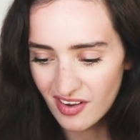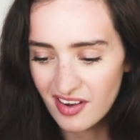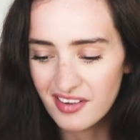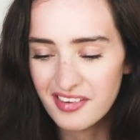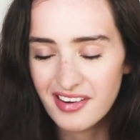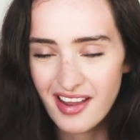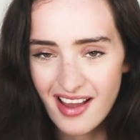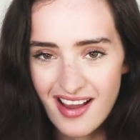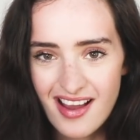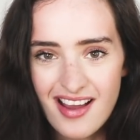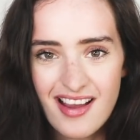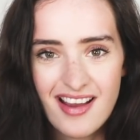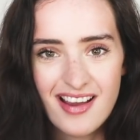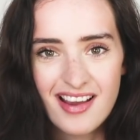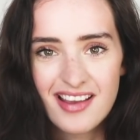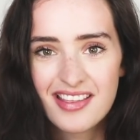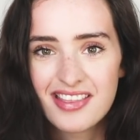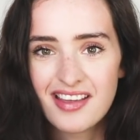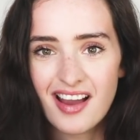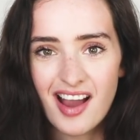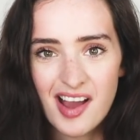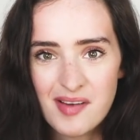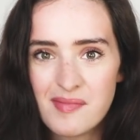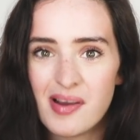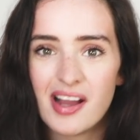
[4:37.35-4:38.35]
on
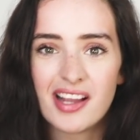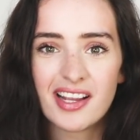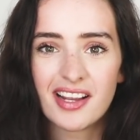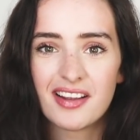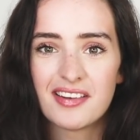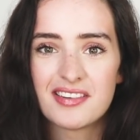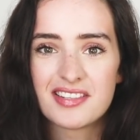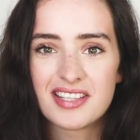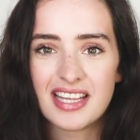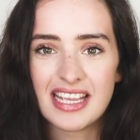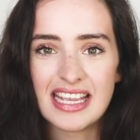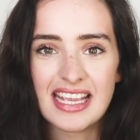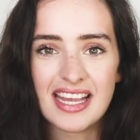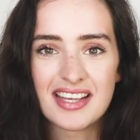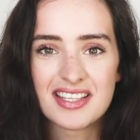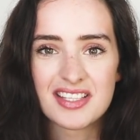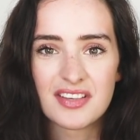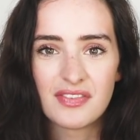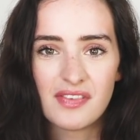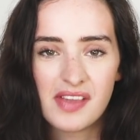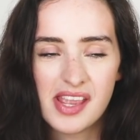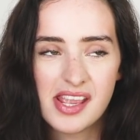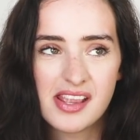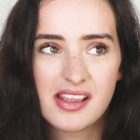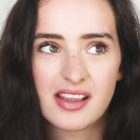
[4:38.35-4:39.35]
earth am I going to eat as
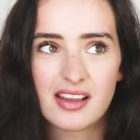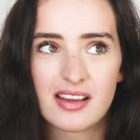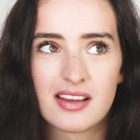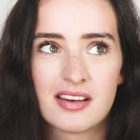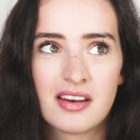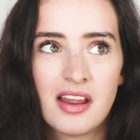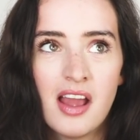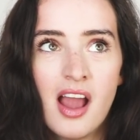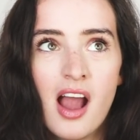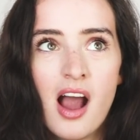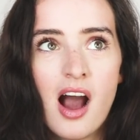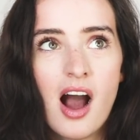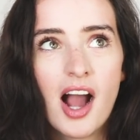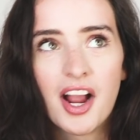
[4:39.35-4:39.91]
a vegan?